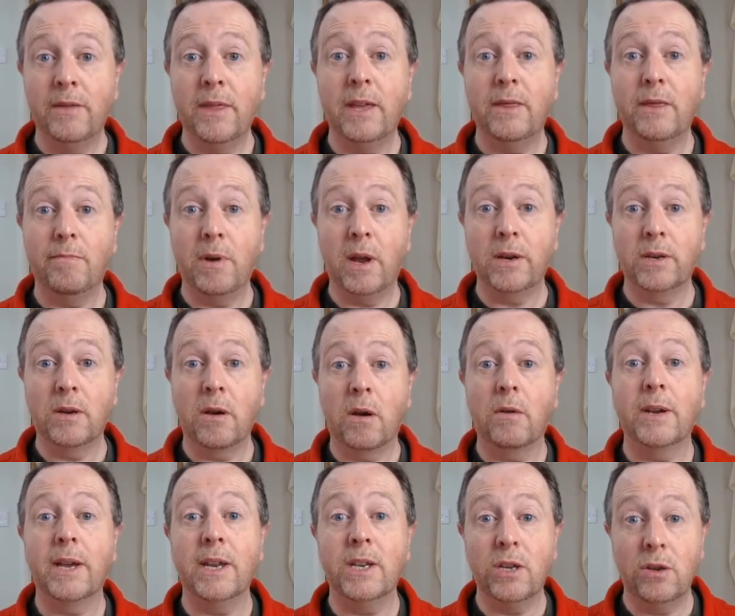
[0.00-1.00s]
then the blood
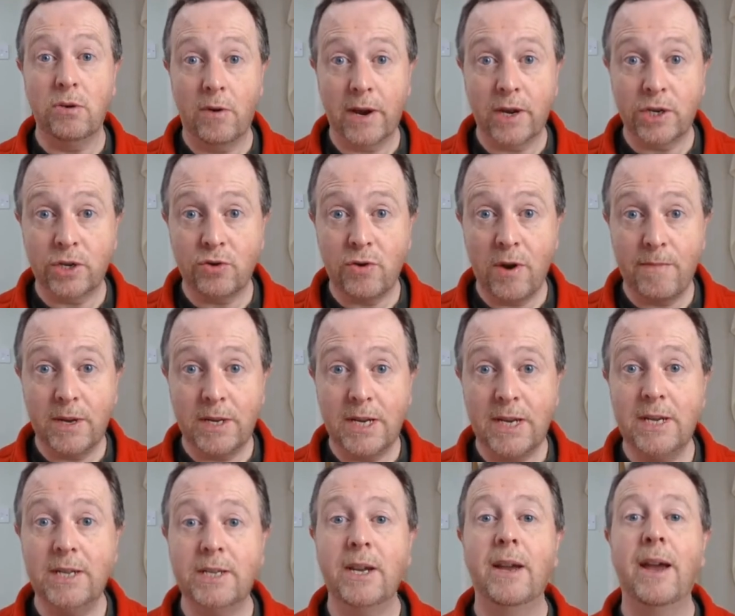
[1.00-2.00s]
can't get to your
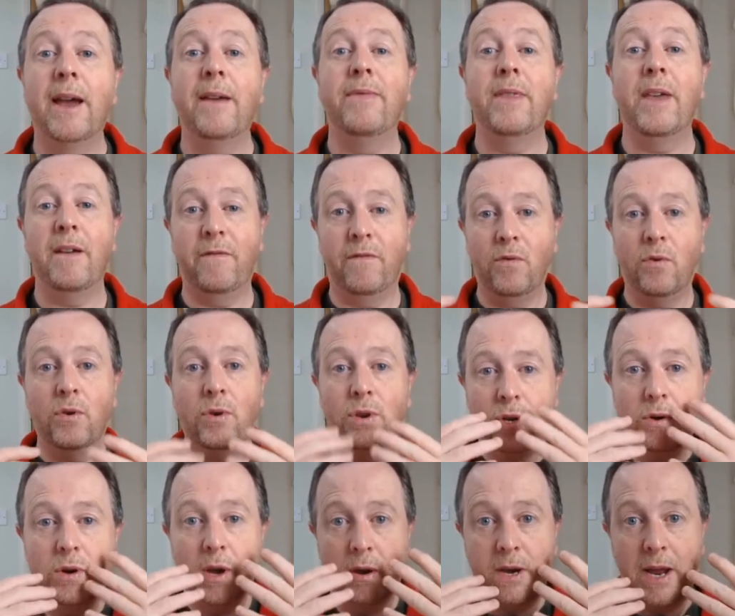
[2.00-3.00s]
extremities, and therefore
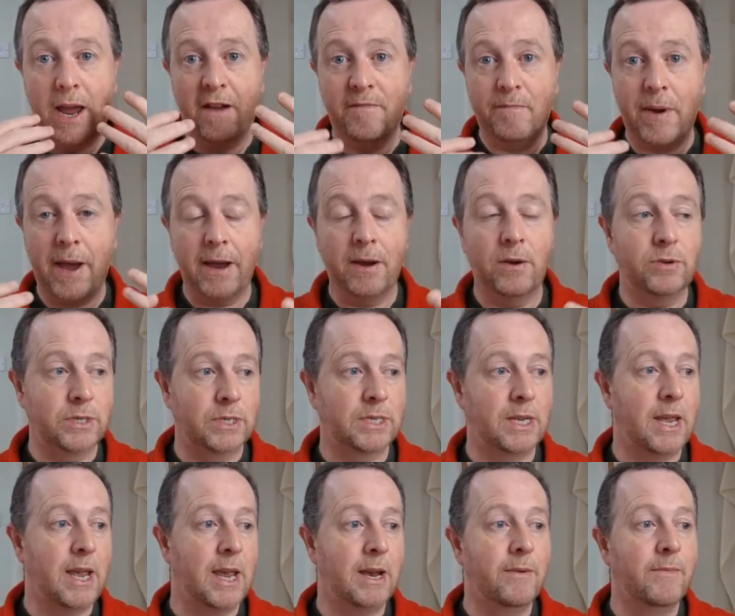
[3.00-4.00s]
you're going to have pale
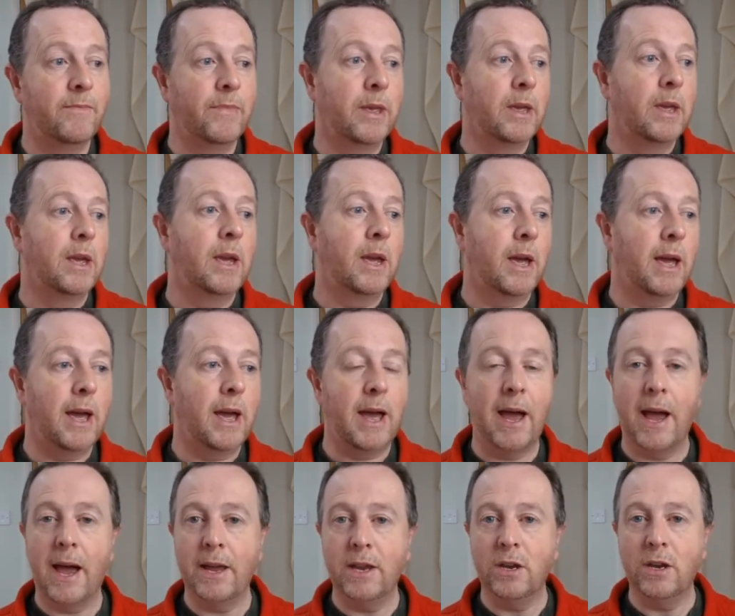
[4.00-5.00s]
skin.
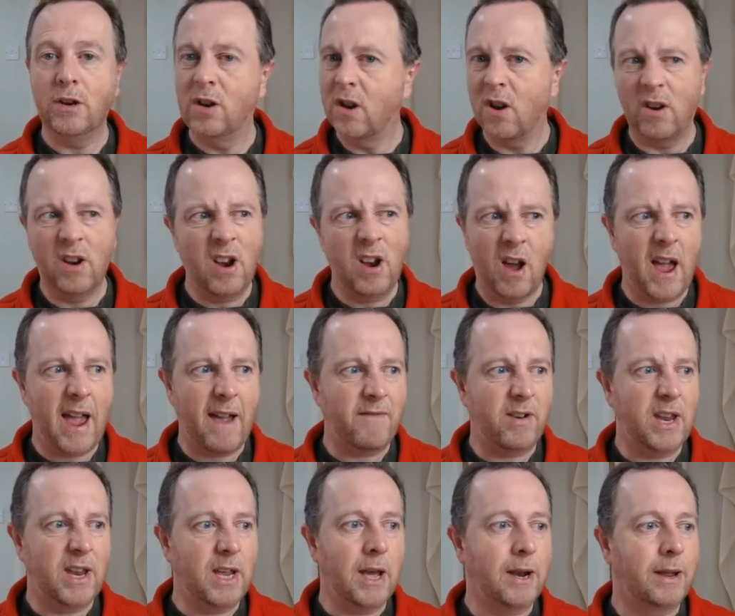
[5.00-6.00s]
You're going to not
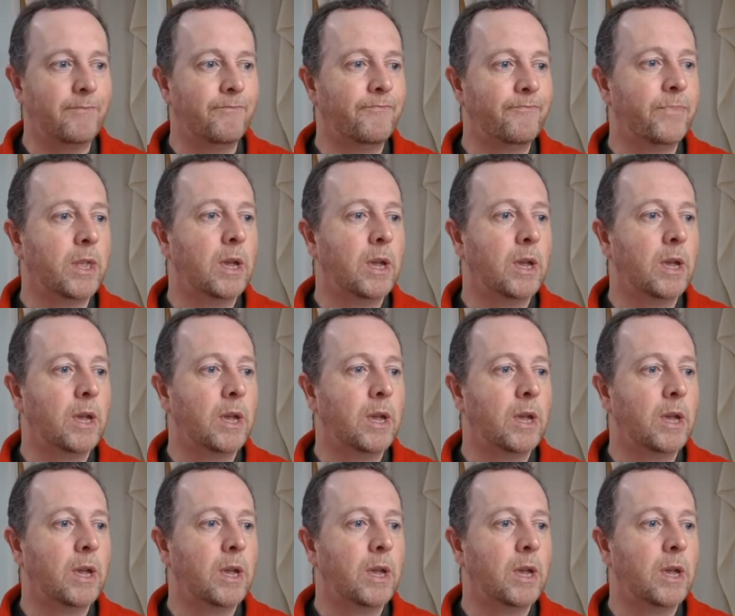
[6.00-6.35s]
have any colour.